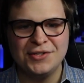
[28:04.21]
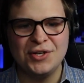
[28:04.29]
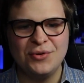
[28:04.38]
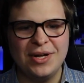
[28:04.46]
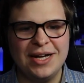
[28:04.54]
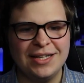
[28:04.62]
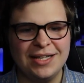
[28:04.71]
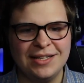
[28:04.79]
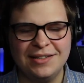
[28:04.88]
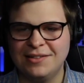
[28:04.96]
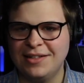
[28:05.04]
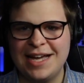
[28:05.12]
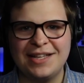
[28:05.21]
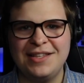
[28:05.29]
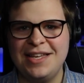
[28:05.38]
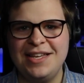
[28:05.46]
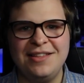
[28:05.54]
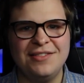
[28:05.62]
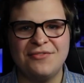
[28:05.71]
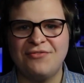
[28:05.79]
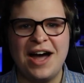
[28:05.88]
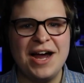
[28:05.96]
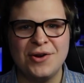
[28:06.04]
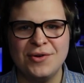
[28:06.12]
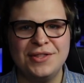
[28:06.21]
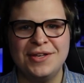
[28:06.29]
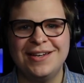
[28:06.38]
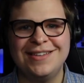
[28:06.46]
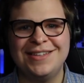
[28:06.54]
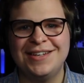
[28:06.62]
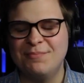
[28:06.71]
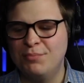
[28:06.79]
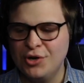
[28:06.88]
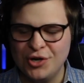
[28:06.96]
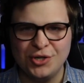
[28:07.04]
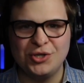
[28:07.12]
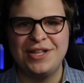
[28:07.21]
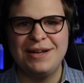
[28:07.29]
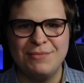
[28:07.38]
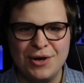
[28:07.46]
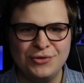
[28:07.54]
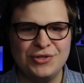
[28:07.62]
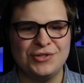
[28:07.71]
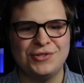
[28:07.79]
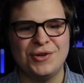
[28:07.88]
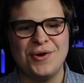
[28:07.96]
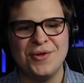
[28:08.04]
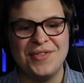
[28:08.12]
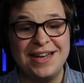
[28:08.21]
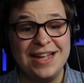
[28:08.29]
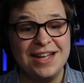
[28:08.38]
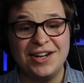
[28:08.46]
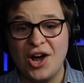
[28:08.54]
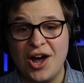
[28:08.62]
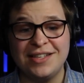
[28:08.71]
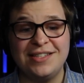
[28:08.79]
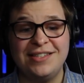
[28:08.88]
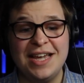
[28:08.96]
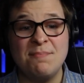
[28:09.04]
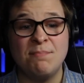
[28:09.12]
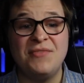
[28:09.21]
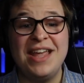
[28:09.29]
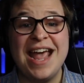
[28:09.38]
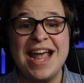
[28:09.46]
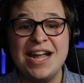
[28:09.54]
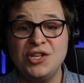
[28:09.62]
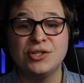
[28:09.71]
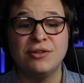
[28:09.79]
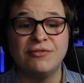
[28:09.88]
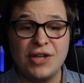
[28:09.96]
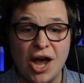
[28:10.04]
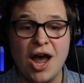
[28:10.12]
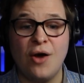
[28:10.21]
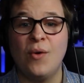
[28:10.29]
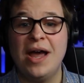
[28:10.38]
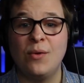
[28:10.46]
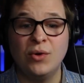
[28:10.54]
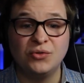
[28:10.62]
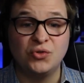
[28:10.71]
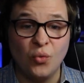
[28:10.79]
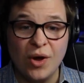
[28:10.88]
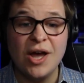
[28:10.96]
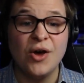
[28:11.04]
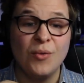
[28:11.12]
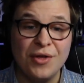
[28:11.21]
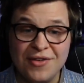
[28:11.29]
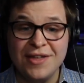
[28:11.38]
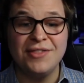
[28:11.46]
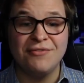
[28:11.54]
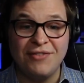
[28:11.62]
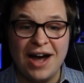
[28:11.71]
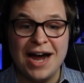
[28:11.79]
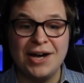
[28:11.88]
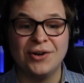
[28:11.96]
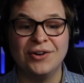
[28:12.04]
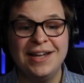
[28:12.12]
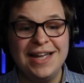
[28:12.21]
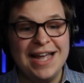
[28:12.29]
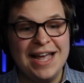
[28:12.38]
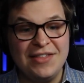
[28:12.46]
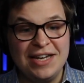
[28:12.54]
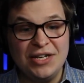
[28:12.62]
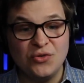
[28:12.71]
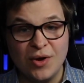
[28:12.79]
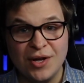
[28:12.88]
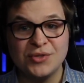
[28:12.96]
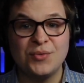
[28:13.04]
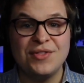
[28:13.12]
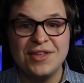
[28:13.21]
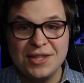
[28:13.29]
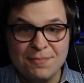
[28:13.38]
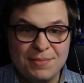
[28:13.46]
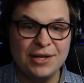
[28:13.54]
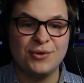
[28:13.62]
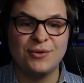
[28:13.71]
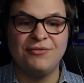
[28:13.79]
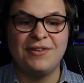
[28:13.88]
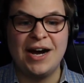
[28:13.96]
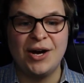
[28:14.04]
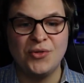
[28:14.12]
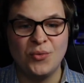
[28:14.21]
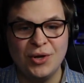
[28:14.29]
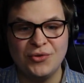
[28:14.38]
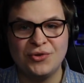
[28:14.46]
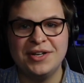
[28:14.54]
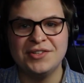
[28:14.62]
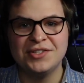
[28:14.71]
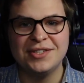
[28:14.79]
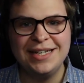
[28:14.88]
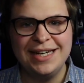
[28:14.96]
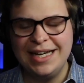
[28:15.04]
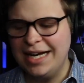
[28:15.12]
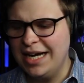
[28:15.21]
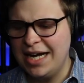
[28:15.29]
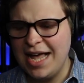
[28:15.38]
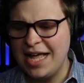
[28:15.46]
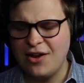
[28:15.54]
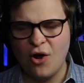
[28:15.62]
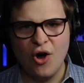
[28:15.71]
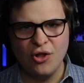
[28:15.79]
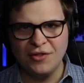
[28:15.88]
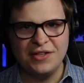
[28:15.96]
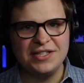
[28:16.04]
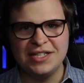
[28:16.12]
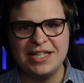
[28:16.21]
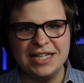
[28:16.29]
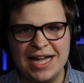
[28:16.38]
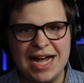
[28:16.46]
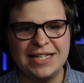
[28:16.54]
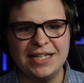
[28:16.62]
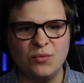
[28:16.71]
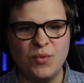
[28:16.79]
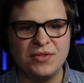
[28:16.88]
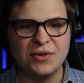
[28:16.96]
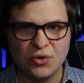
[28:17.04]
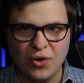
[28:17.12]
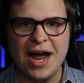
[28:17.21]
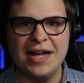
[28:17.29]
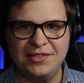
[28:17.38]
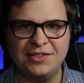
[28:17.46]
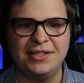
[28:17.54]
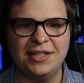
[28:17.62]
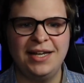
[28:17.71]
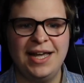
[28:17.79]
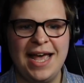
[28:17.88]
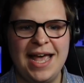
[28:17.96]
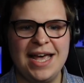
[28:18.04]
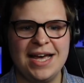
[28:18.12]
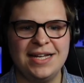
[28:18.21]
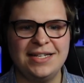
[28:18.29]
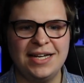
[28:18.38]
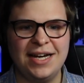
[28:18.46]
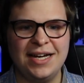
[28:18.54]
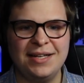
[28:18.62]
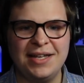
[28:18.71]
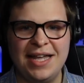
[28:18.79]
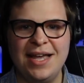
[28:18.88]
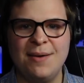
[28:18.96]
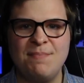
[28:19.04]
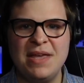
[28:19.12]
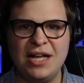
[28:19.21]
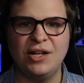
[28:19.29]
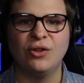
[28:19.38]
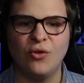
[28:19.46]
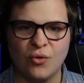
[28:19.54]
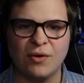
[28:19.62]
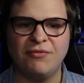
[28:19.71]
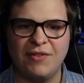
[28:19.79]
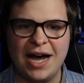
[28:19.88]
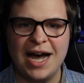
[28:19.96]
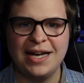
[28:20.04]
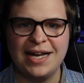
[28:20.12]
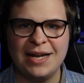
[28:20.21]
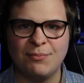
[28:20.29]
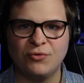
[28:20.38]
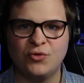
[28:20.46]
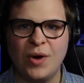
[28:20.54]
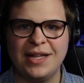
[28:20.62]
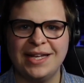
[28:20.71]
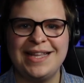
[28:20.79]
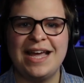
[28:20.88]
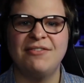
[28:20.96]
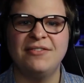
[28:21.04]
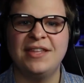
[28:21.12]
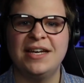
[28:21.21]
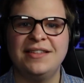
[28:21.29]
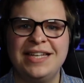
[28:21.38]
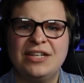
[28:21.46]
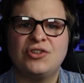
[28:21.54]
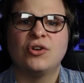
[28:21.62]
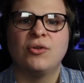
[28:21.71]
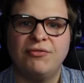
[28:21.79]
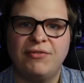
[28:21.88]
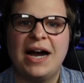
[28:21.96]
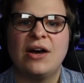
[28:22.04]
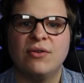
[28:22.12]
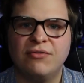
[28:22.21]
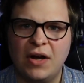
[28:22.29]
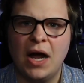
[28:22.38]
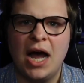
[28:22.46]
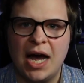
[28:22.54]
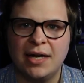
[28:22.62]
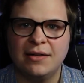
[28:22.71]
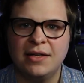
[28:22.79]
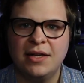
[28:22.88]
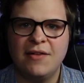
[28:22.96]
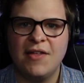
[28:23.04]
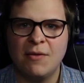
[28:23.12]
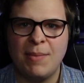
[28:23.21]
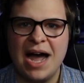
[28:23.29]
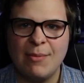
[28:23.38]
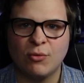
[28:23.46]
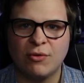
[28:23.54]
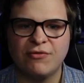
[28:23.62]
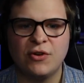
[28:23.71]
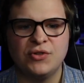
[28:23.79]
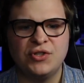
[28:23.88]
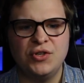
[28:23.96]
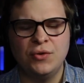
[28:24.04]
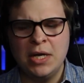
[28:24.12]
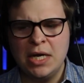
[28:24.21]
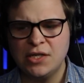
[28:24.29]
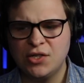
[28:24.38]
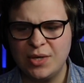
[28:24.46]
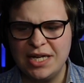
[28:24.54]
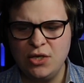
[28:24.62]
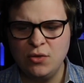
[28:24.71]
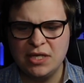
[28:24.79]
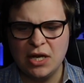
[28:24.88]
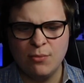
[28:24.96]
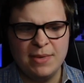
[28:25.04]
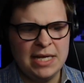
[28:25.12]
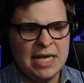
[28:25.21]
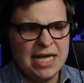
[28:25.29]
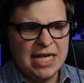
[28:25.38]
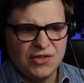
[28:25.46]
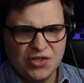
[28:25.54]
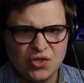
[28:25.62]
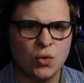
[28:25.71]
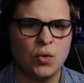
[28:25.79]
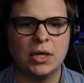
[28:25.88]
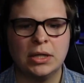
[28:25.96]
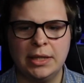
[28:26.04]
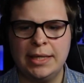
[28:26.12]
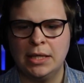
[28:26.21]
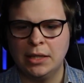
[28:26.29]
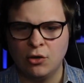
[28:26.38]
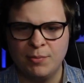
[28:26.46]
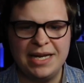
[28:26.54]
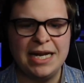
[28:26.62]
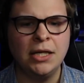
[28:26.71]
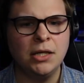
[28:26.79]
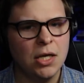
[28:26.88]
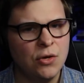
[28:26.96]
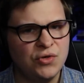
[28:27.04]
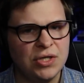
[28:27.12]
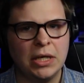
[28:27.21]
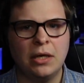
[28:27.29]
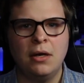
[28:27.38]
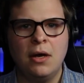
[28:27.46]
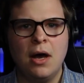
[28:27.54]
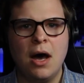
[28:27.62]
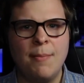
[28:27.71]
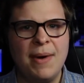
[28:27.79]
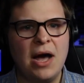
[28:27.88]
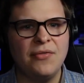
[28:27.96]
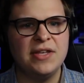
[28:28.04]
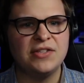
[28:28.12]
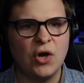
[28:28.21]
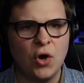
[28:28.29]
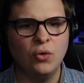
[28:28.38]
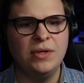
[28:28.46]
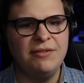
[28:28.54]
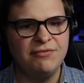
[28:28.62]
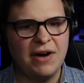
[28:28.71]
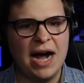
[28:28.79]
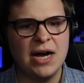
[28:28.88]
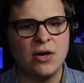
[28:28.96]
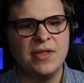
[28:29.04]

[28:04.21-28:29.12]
So like the fire in the bush that Moses saw, that God said the angel of Yahweh will dwell within the fire, and then he dwells within the pillar of fire in the wilderness. And all of this is connected with Christ and him being glorified and dwelling in the eternal fire of God that the Bible refers to. So can you tell me historically a little bit in closing about this holy fire